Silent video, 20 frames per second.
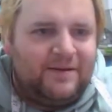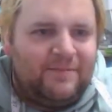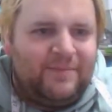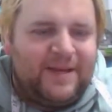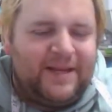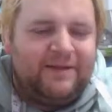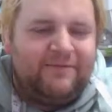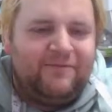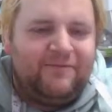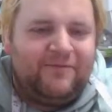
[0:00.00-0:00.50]

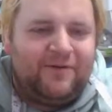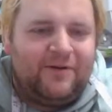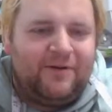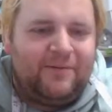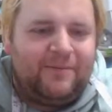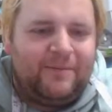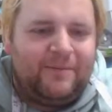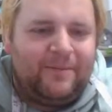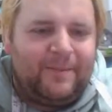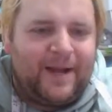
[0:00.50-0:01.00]
being
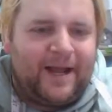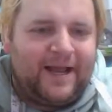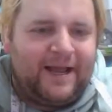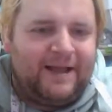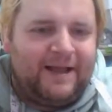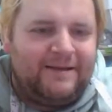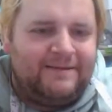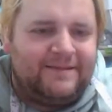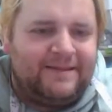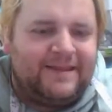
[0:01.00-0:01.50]
from
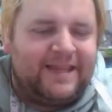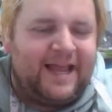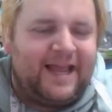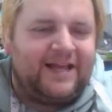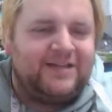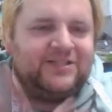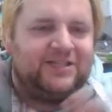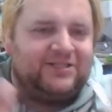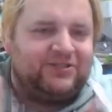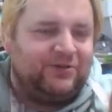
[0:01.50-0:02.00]
the
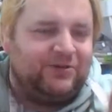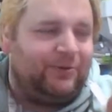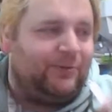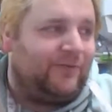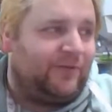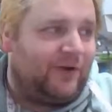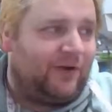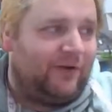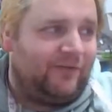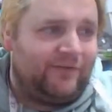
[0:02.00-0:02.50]
ancestry,
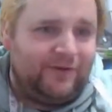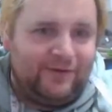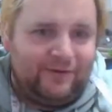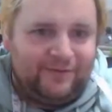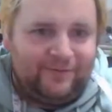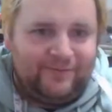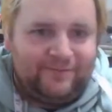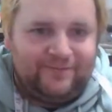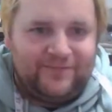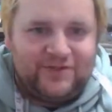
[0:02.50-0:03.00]
we've got a
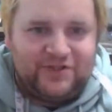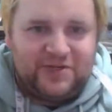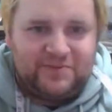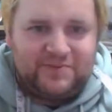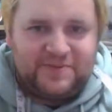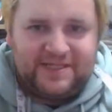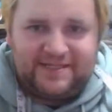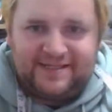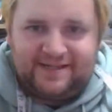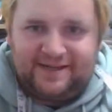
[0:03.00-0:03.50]
few
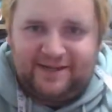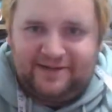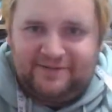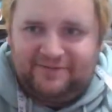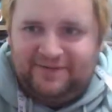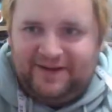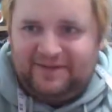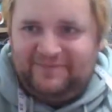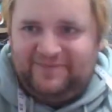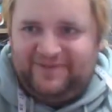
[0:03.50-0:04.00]
gypsies in our
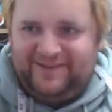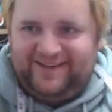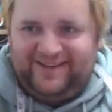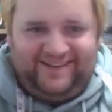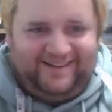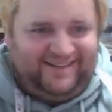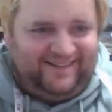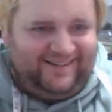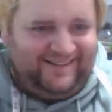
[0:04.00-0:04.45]
family.